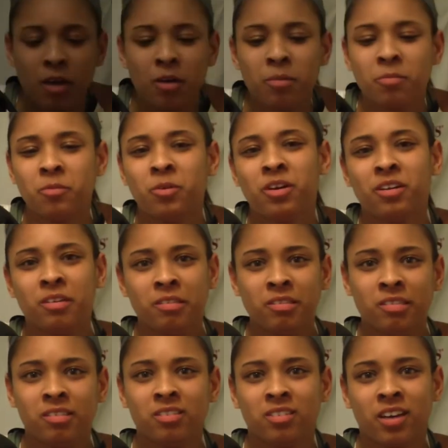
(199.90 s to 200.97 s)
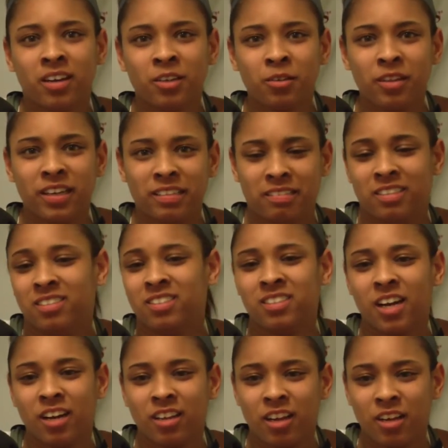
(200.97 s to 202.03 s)
Um. Well. I knew like the
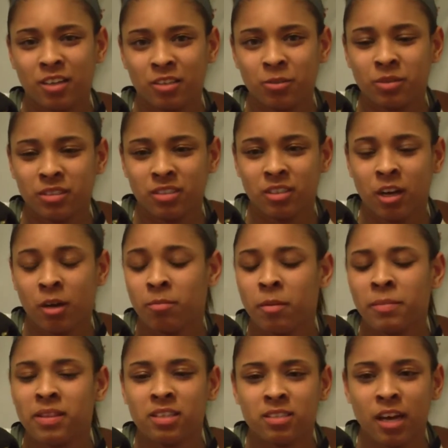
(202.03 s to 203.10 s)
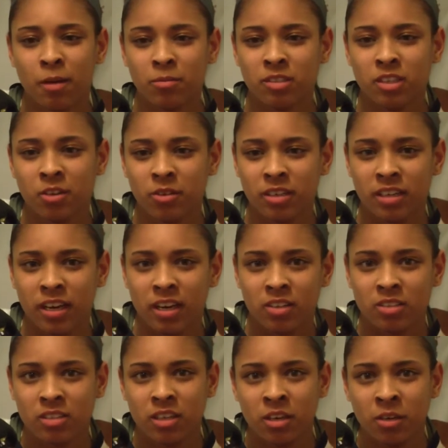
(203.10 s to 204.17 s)
shot clock was, um, I mean, the time was going
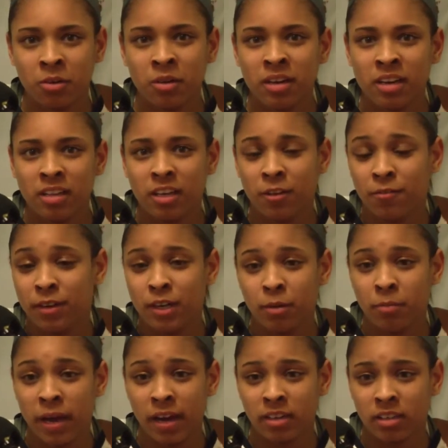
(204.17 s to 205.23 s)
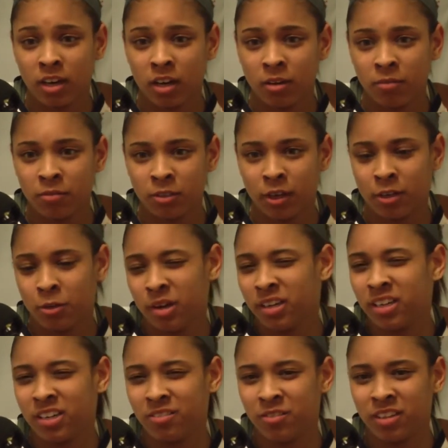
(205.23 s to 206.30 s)
down, so the defender backed off, so I knew I
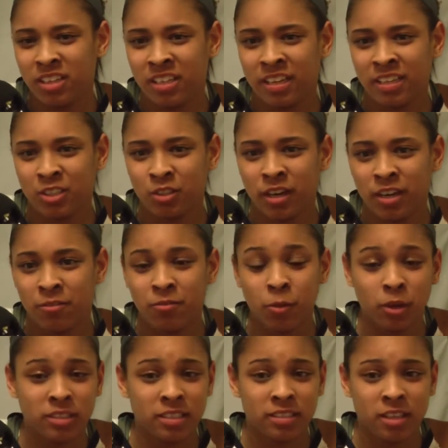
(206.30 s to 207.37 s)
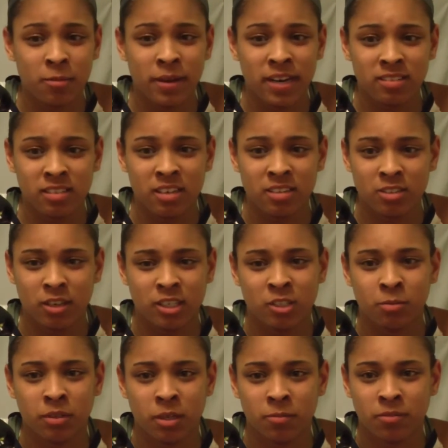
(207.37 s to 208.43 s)
couldn't really like try to force it to the basket, so I
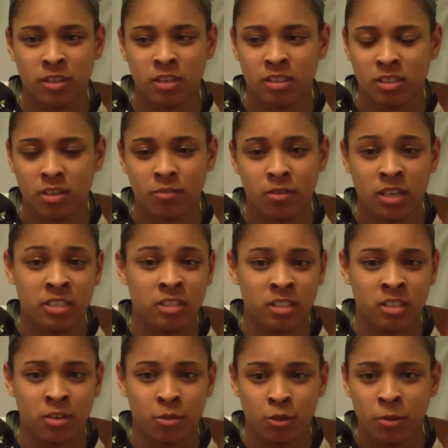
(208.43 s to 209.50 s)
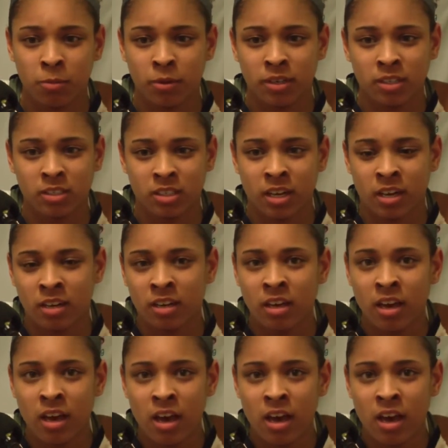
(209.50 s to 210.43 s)
just pulled up for the easy three pointer shot.